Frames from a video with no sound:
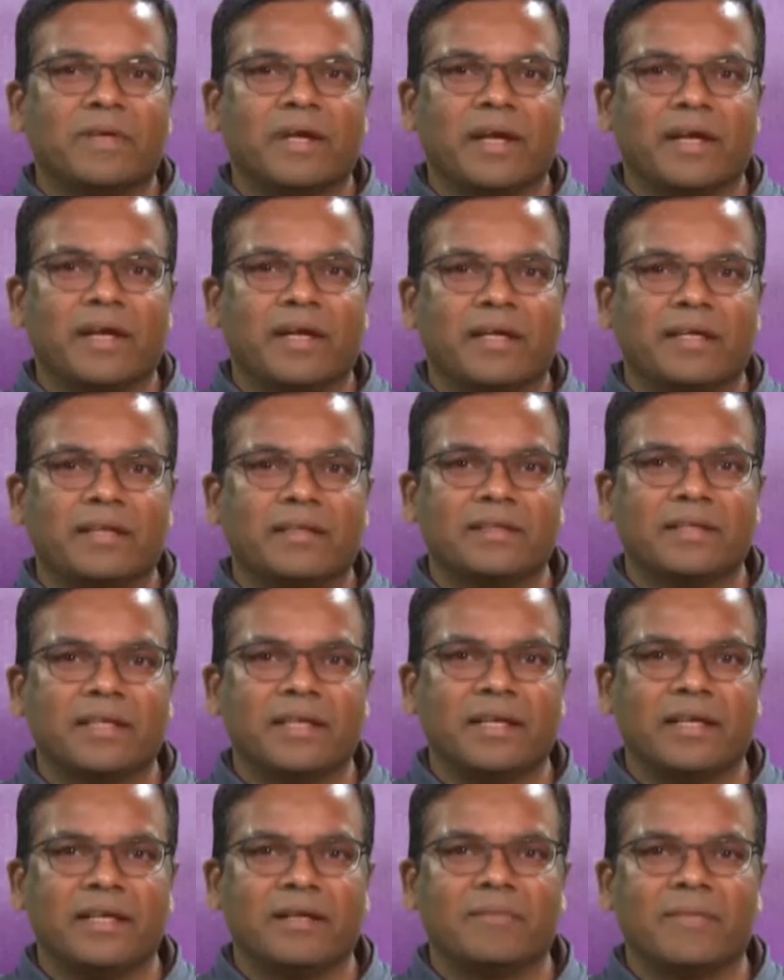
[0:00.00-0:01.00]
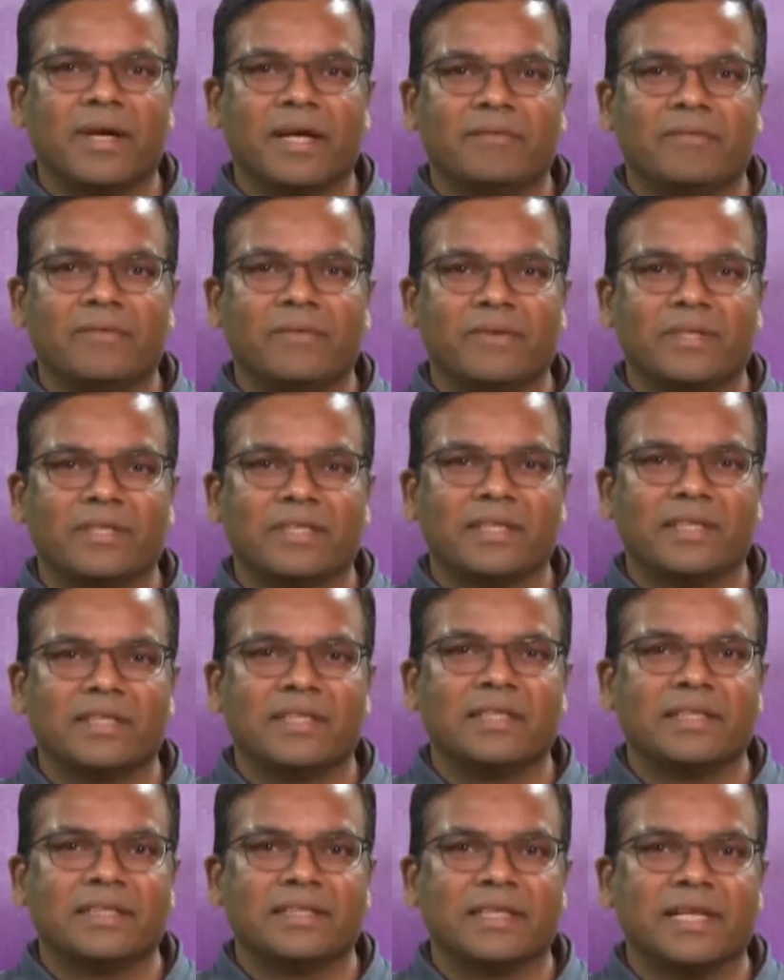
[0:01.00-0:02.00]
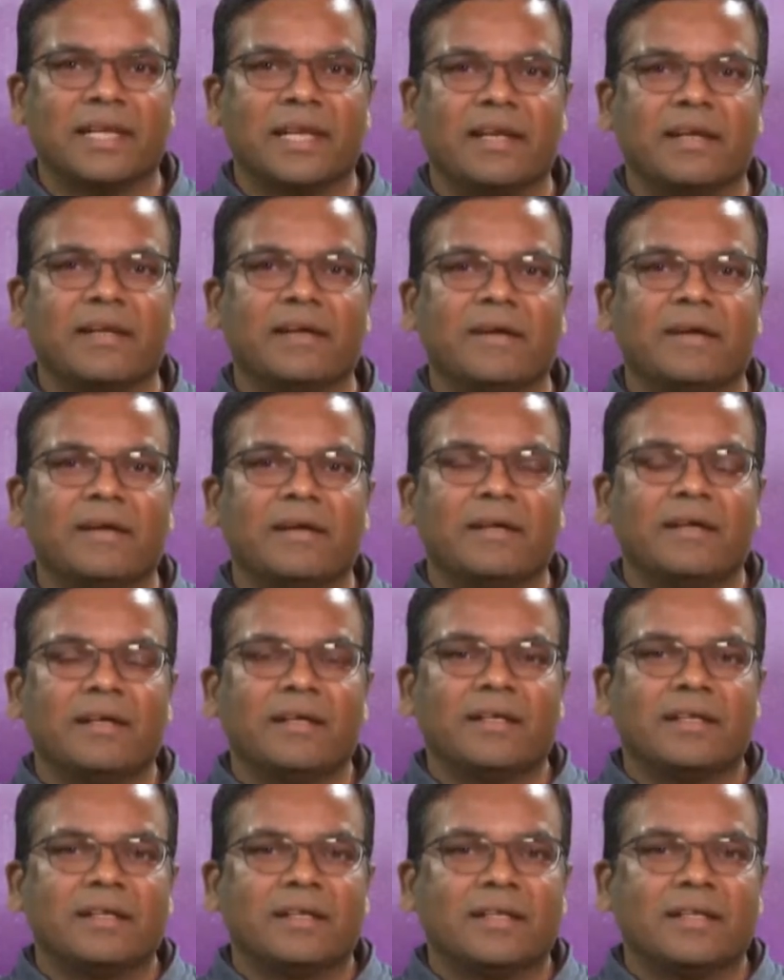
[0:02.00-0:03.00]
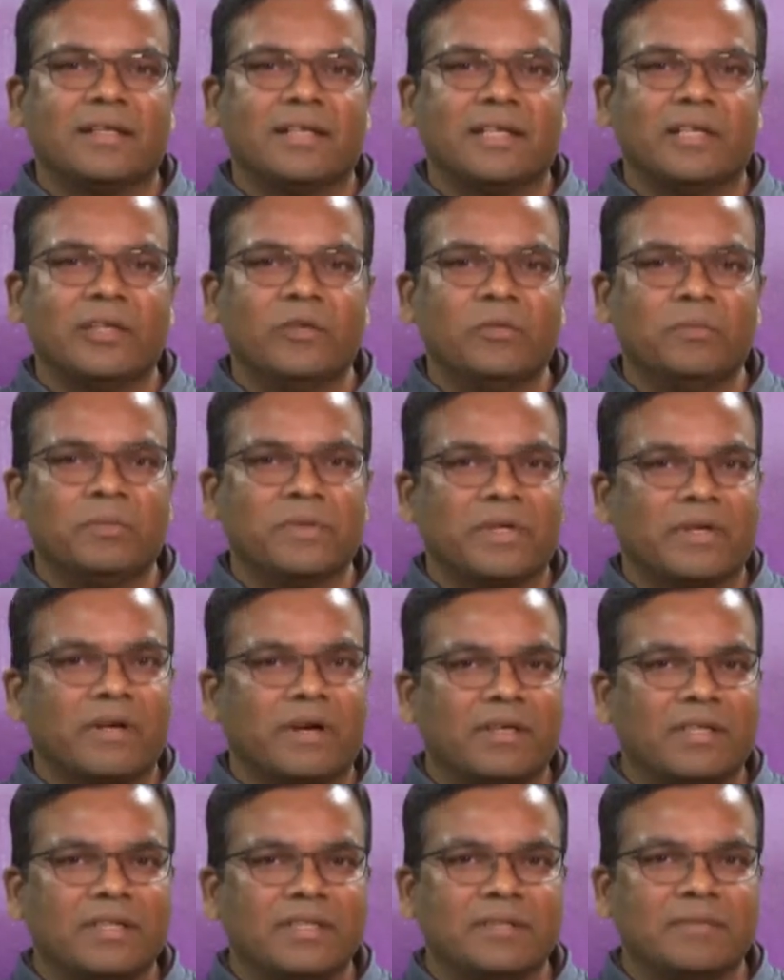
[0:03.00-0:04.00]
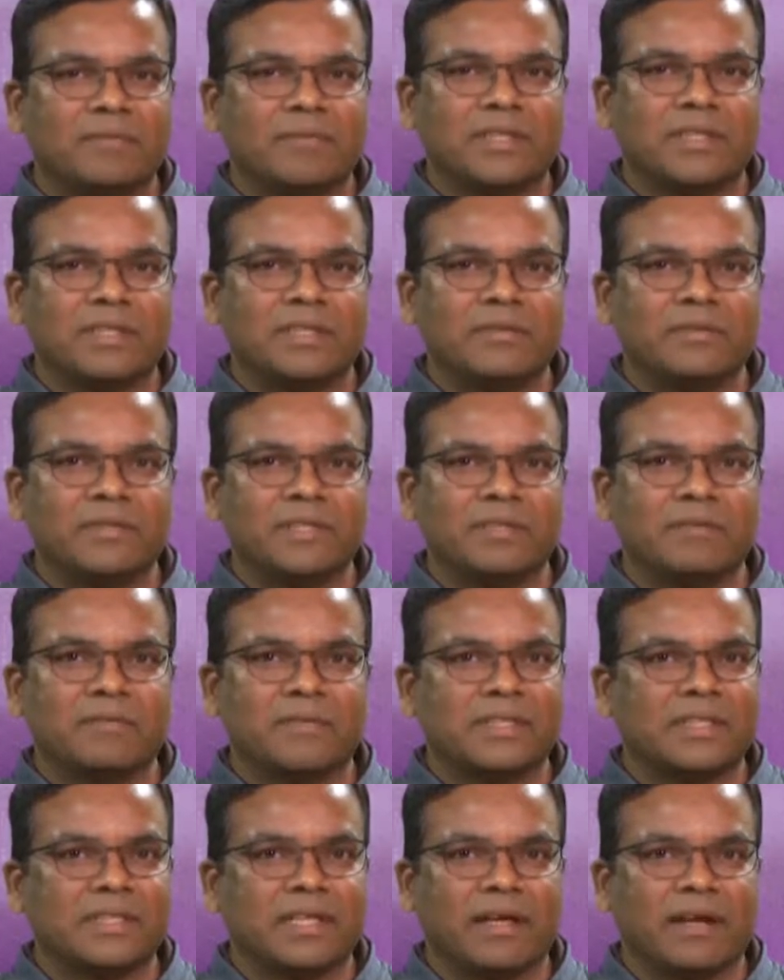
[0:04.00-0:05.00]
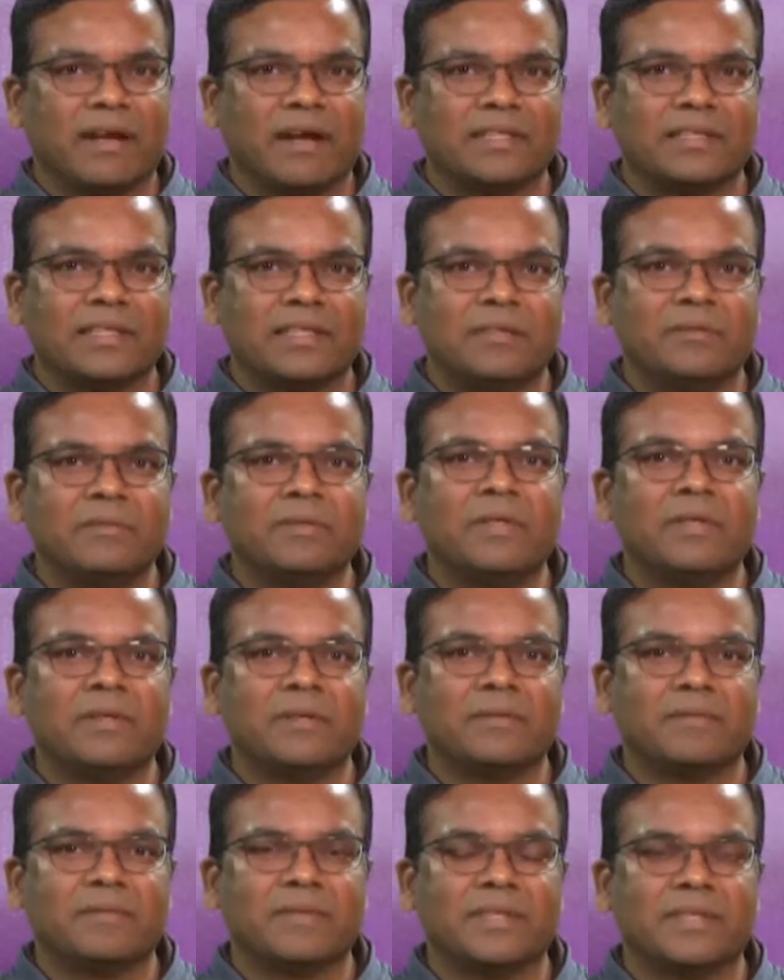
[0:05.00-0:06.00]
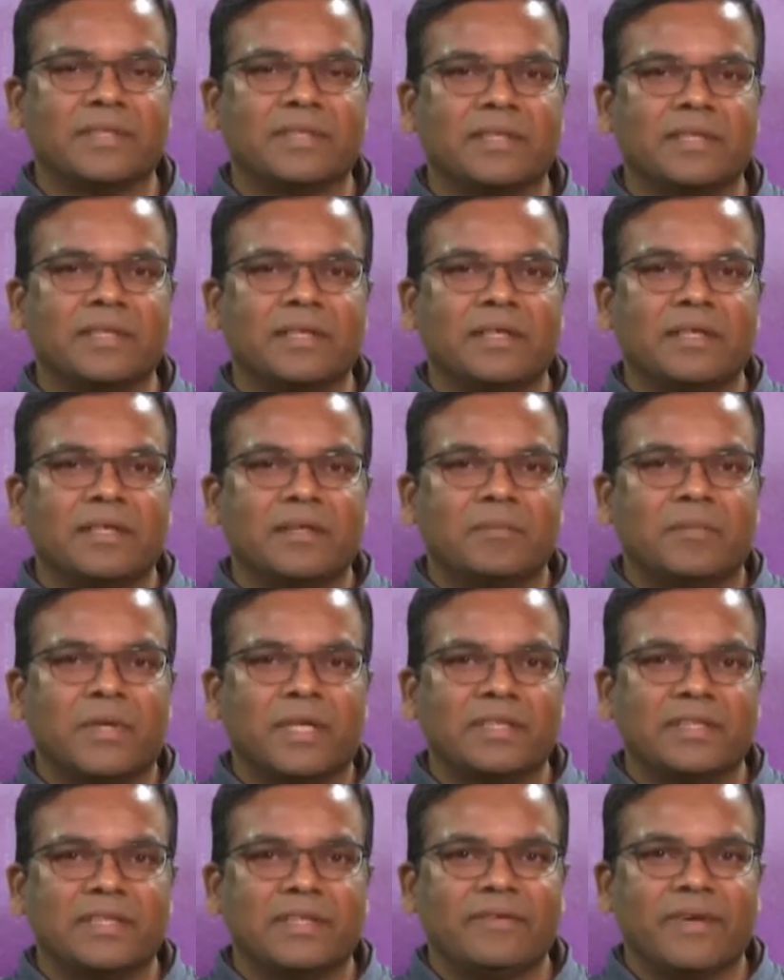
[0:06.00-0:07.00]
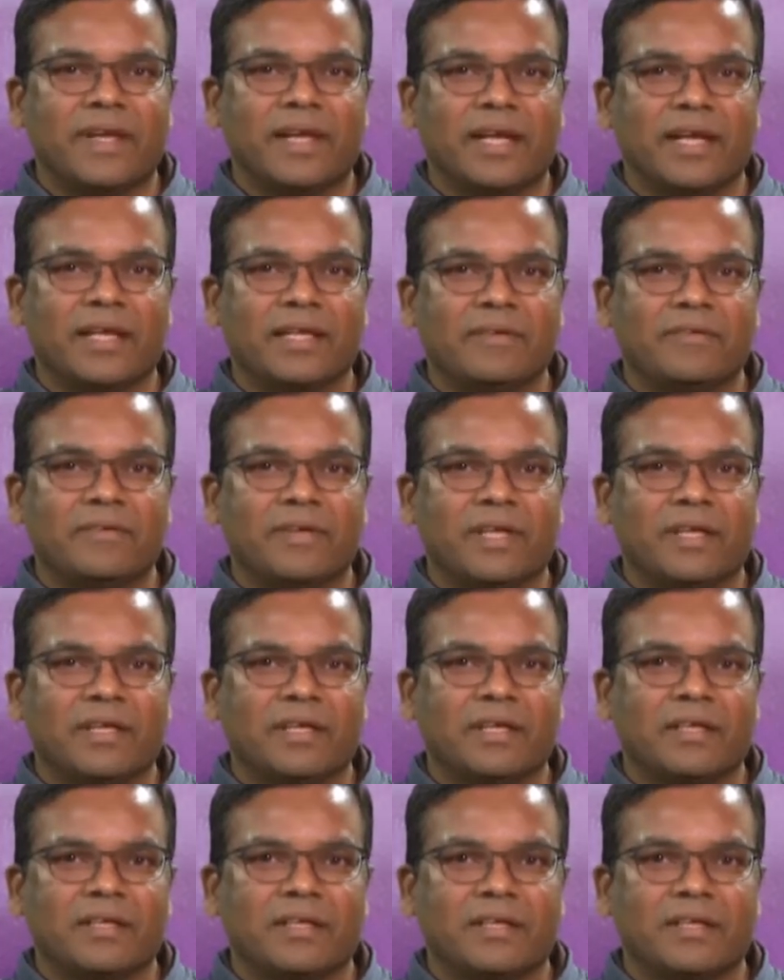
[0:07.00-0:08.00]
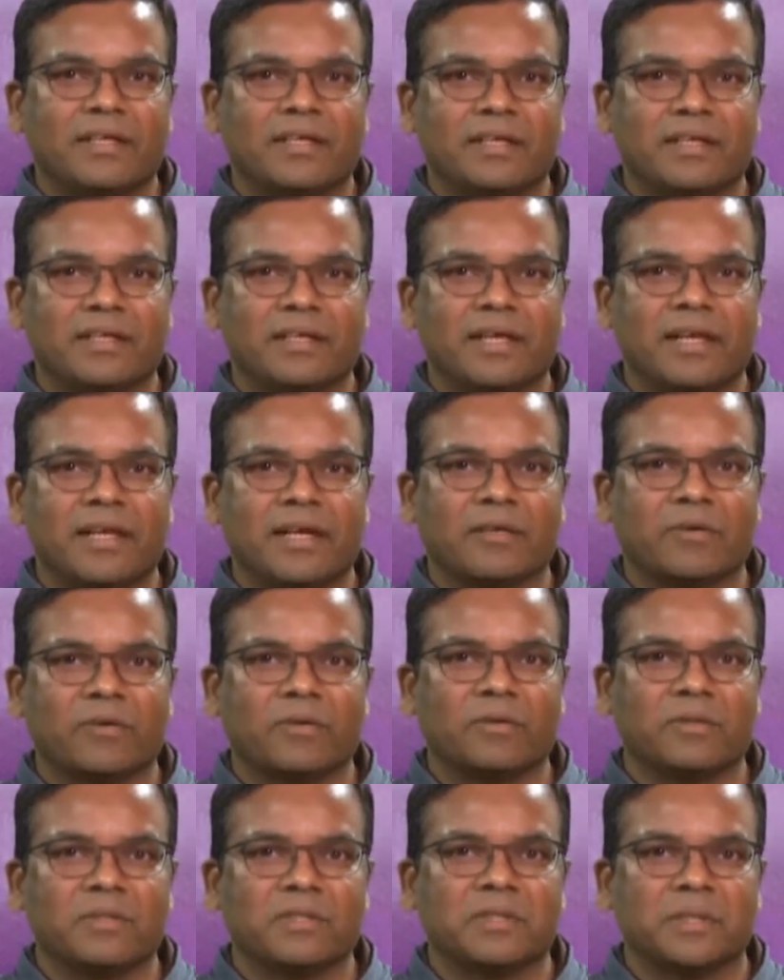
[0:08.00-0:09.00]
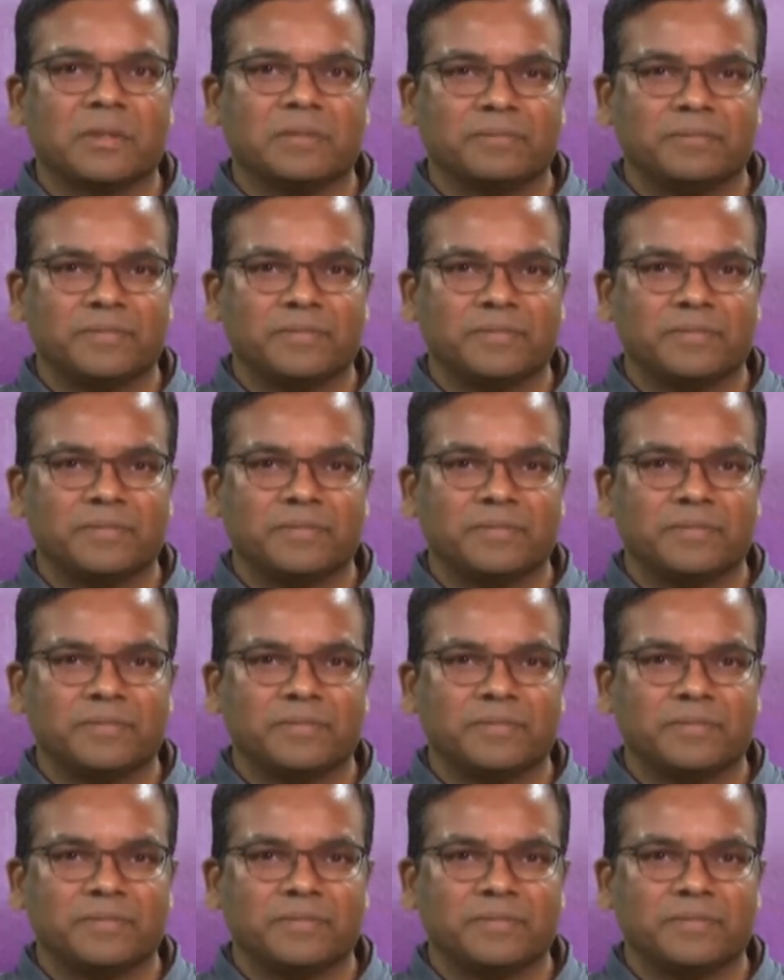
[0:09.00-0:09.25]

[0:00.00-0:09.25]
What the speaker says: in a nearby fluorescent screen. The tube Rontgen was using was a glass tube with positive and negative electrodes